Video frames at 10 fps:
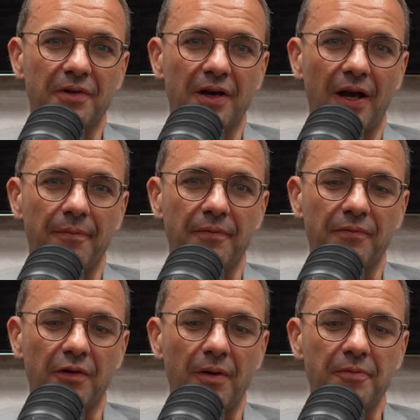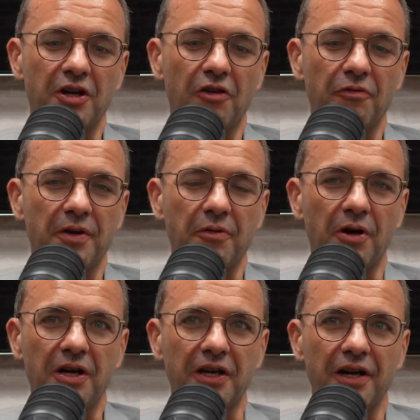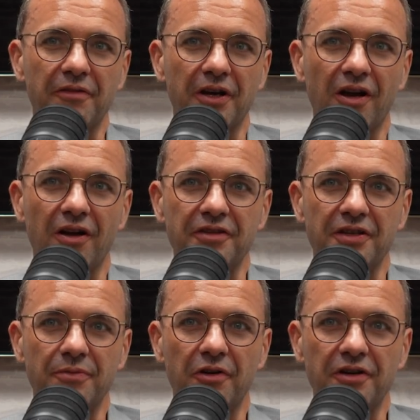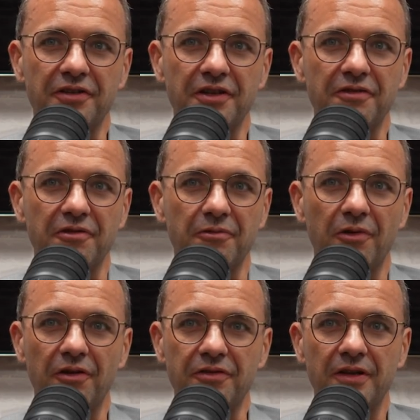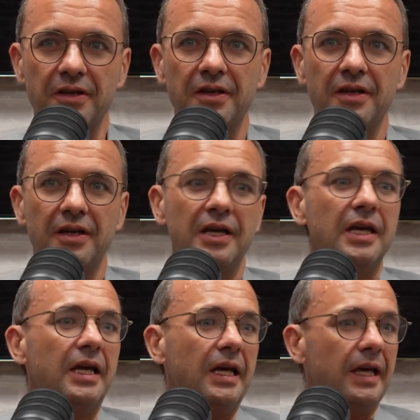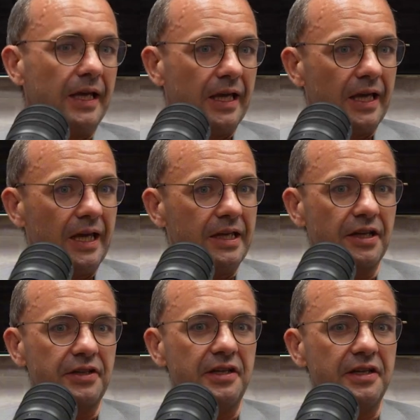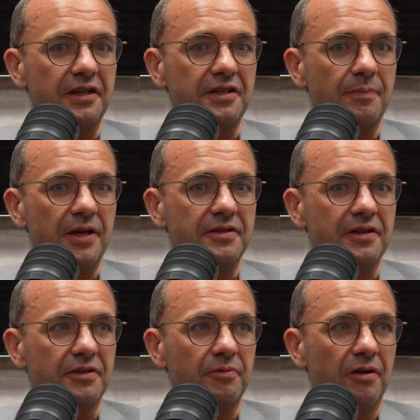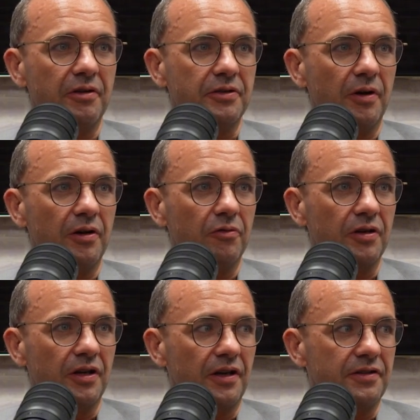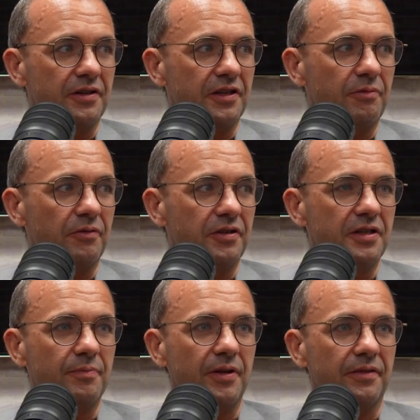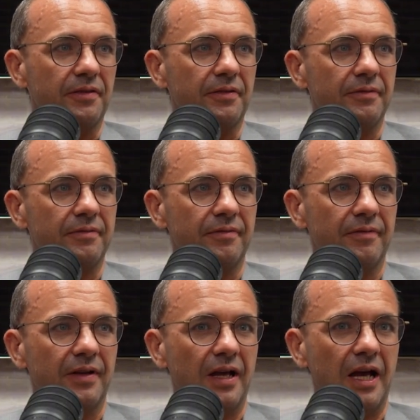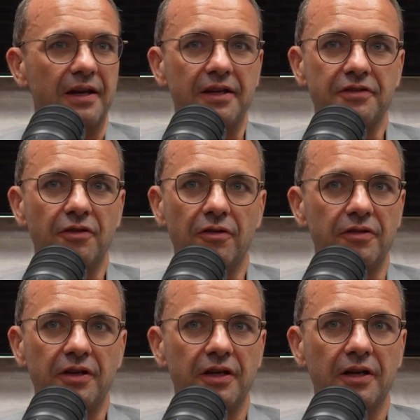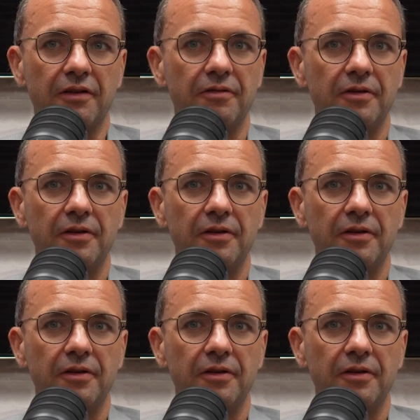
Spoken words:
a webinar with me a while ago, and I asked him what his secret was. He does the basics well. He's well organised and he's well disciplined. And it's not, you know,